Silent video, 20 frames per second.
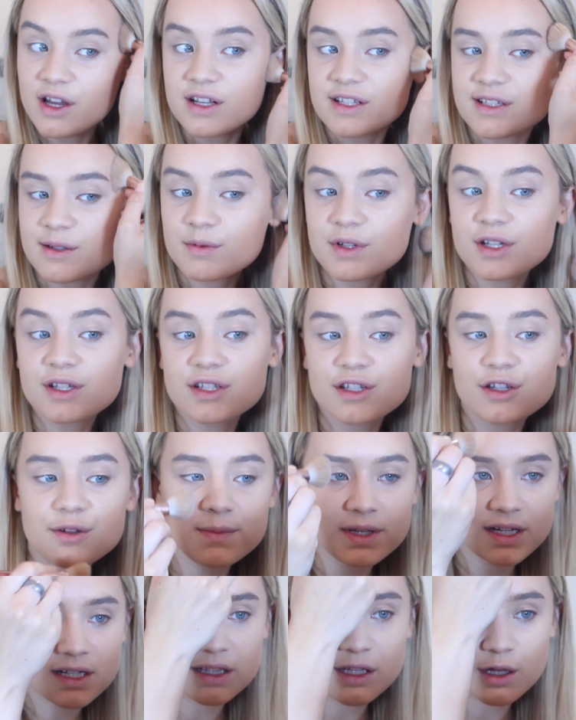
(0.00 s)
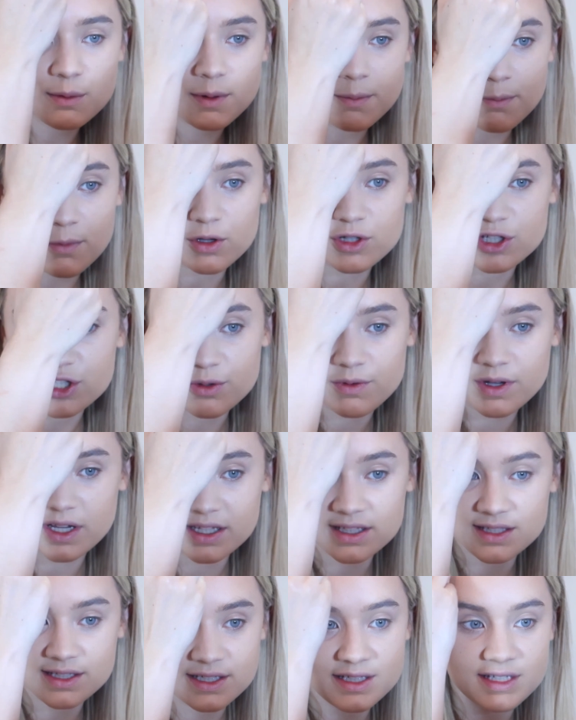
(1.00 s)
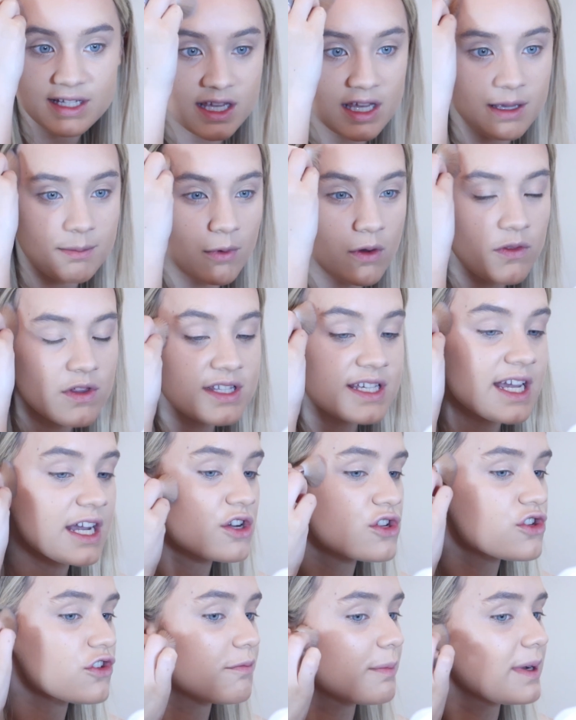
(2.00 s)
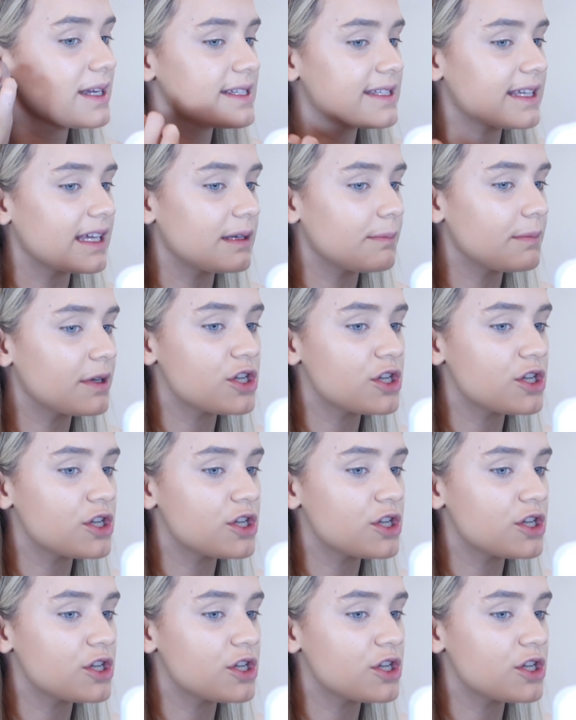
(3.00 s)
So I'm going to zoom in a little bit more so you can see more the texture of my skin,